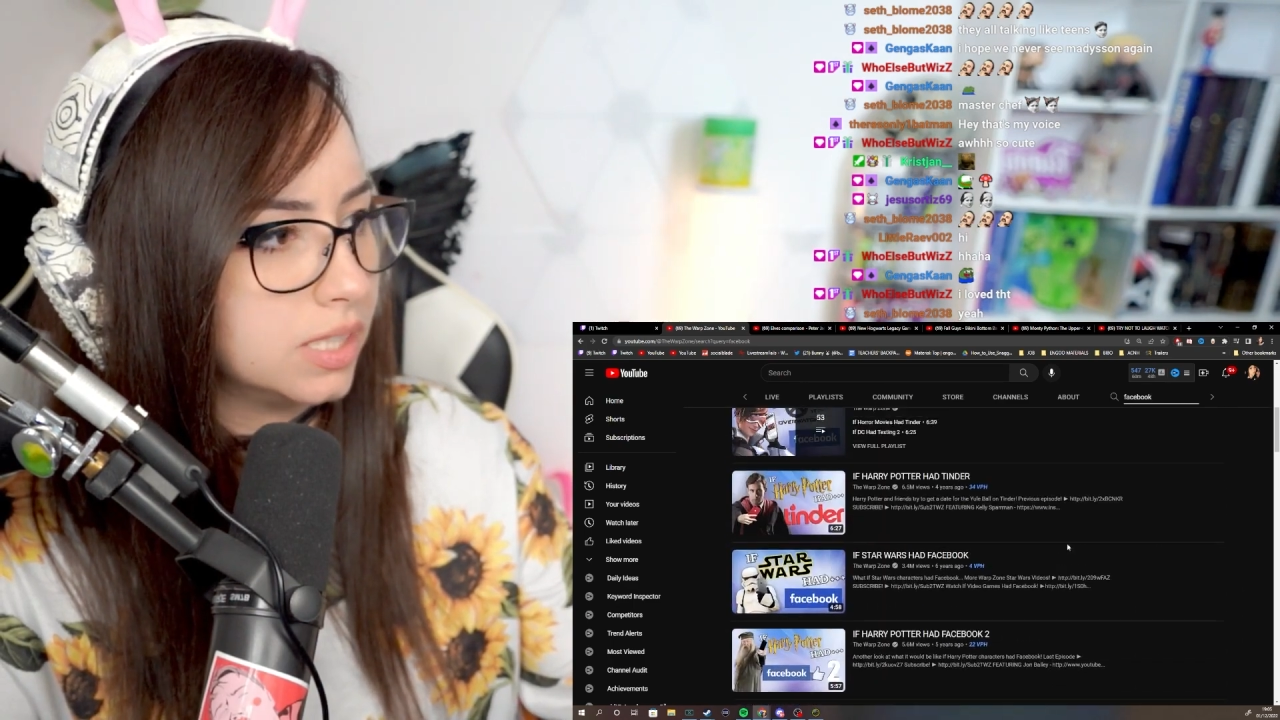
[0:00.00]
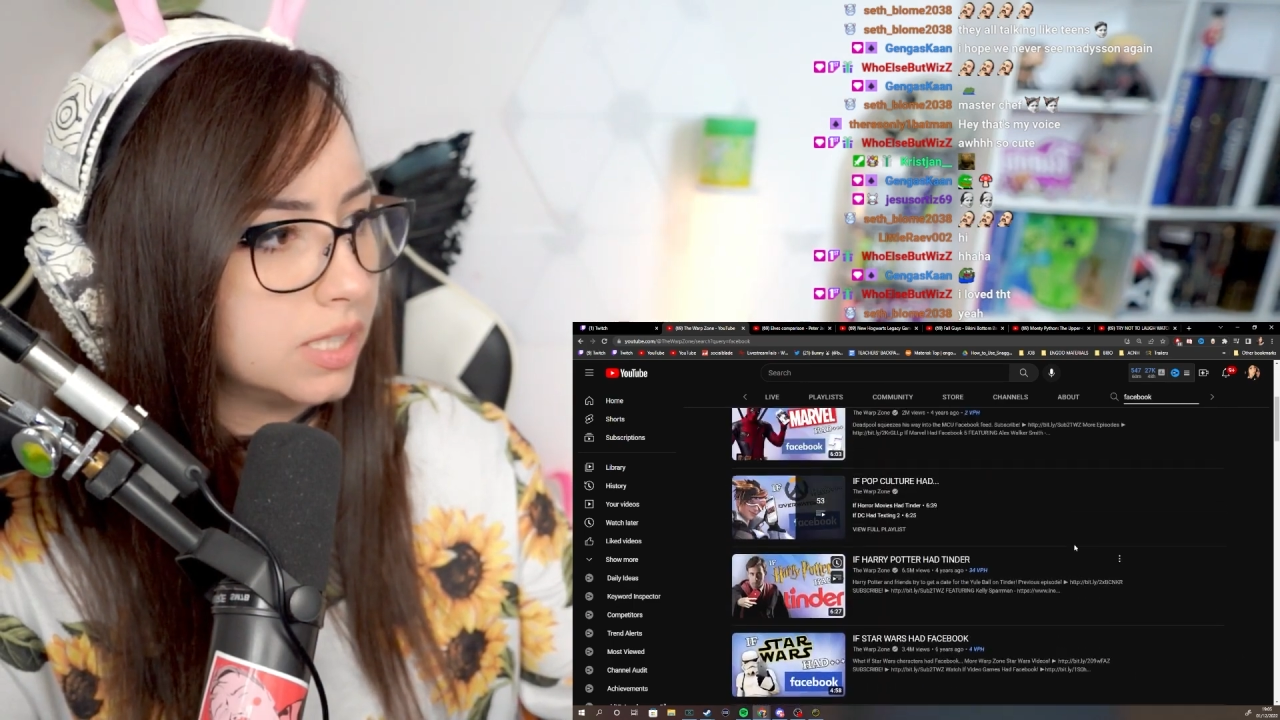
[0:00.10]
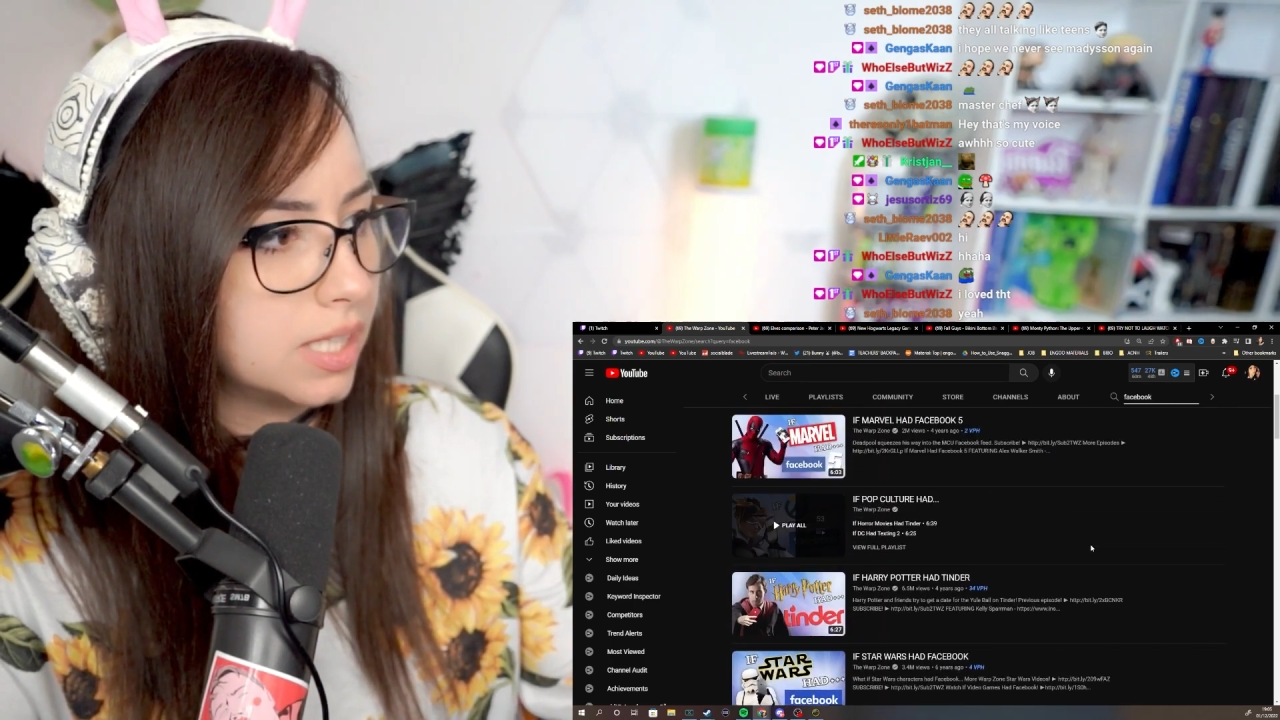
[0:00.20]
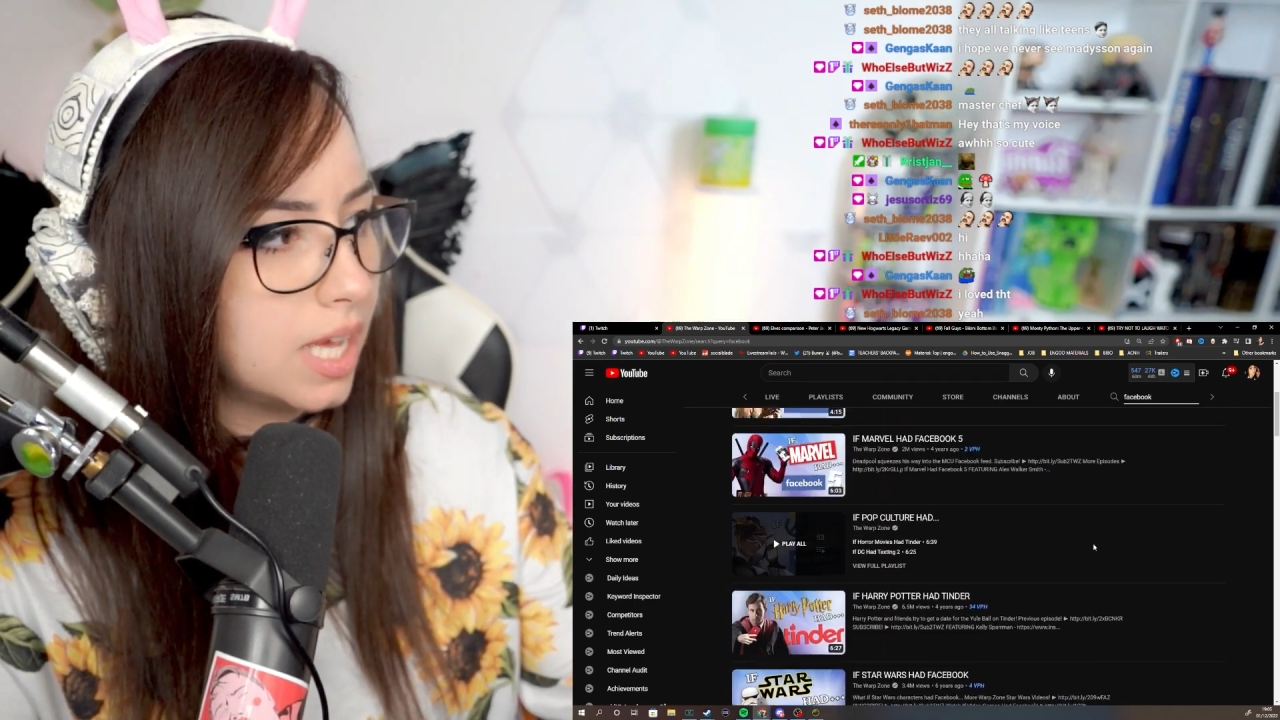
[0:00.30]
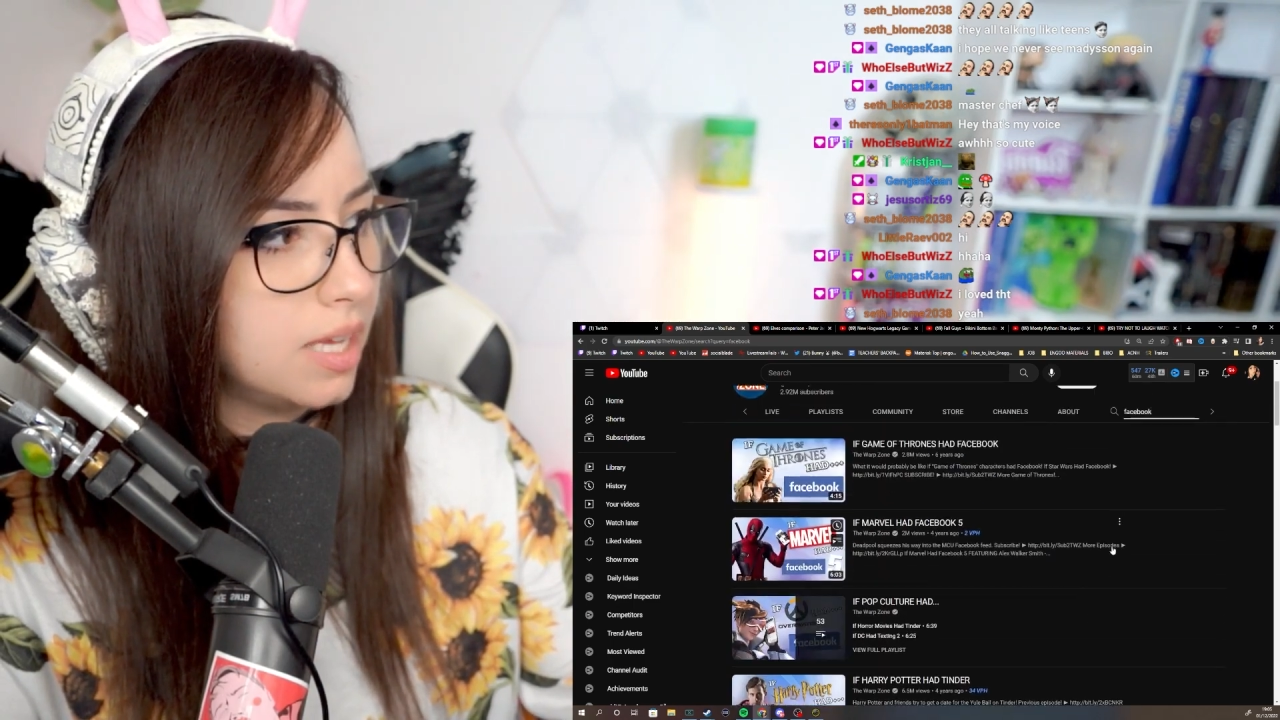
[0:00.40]

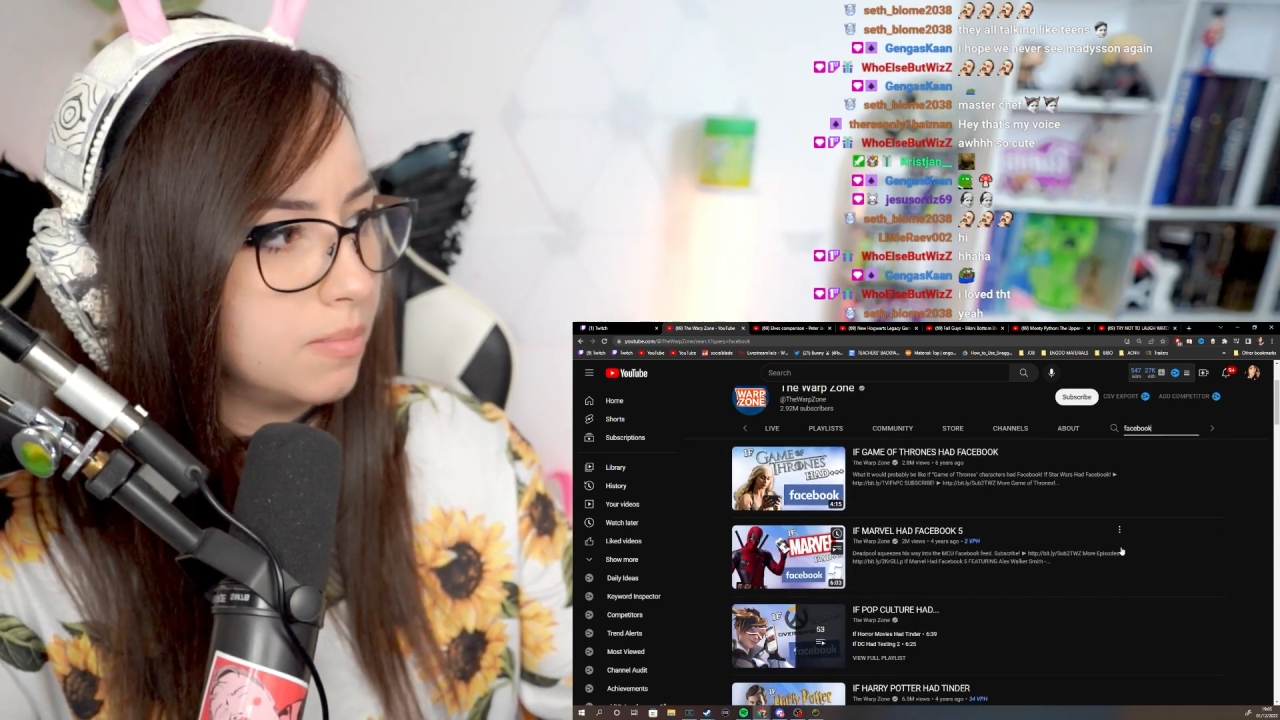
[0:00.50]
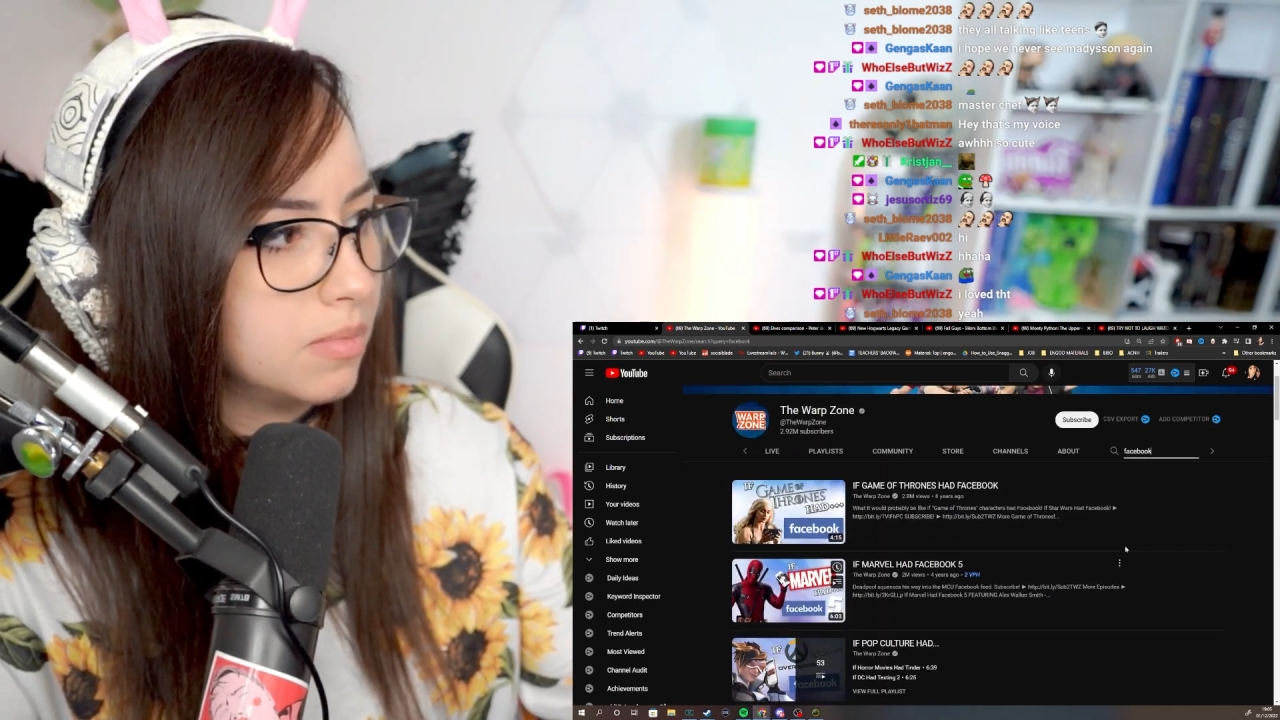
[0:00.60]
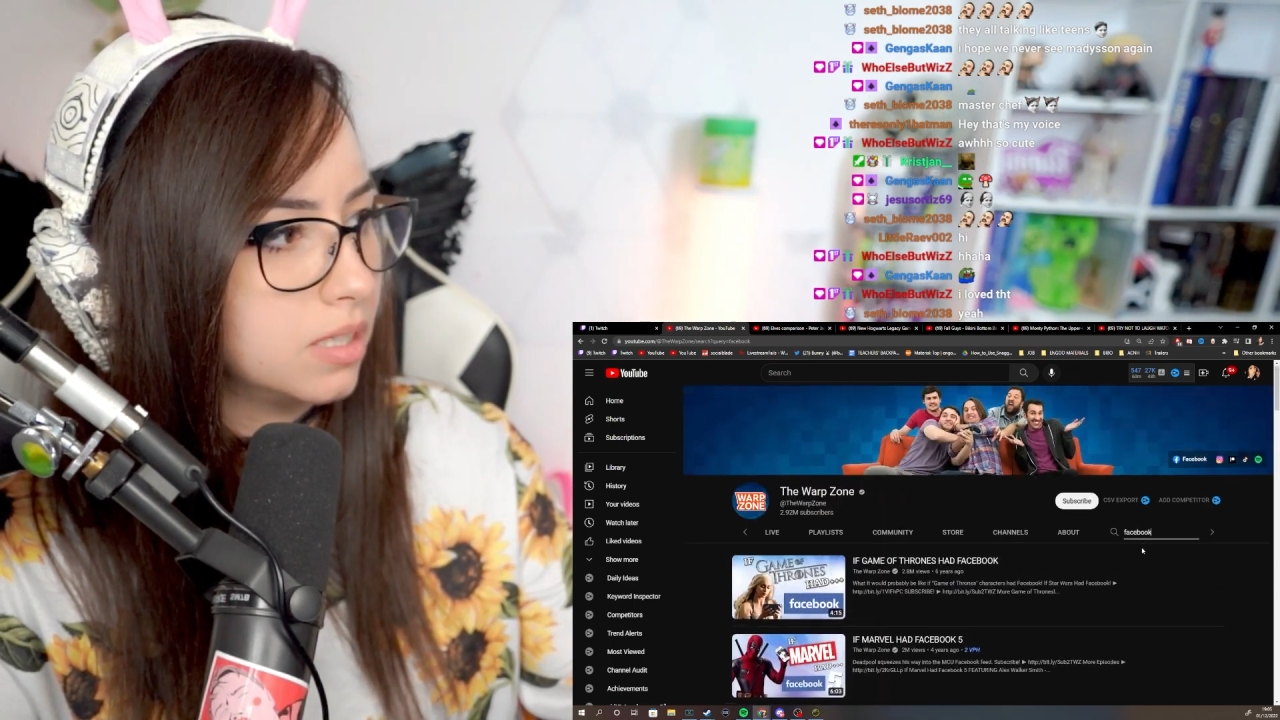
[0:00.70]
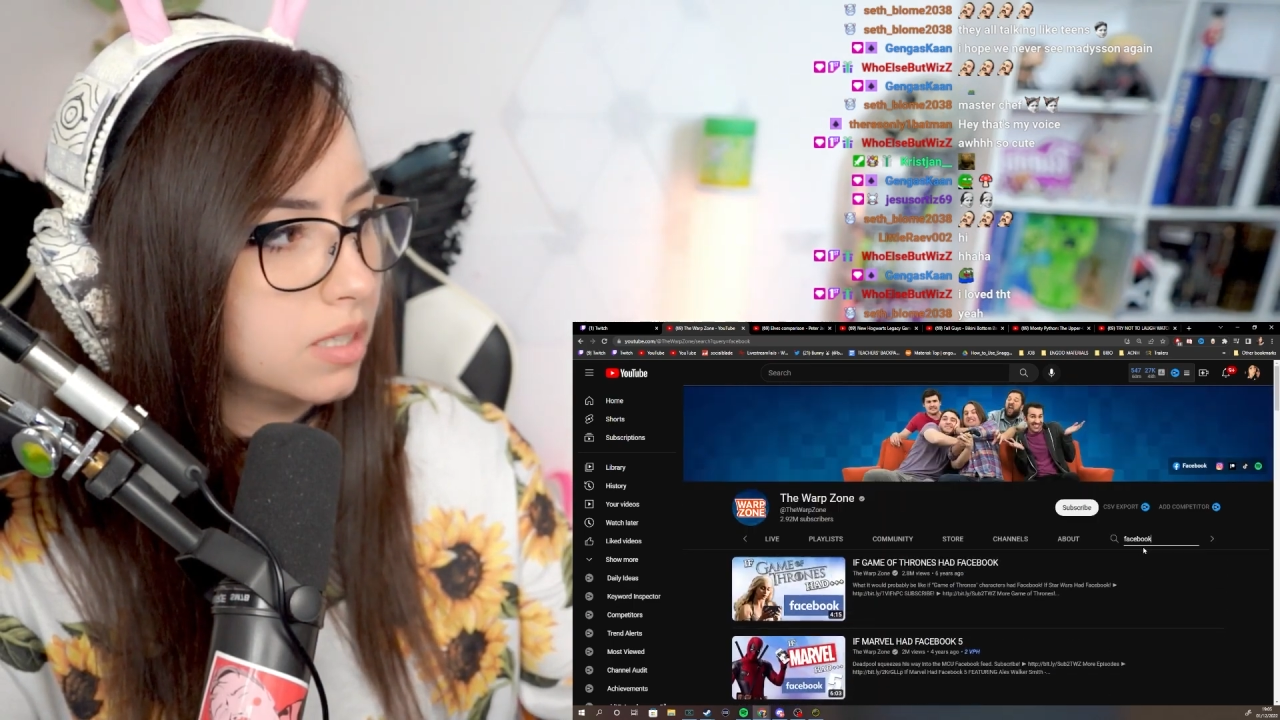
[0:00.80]
this game.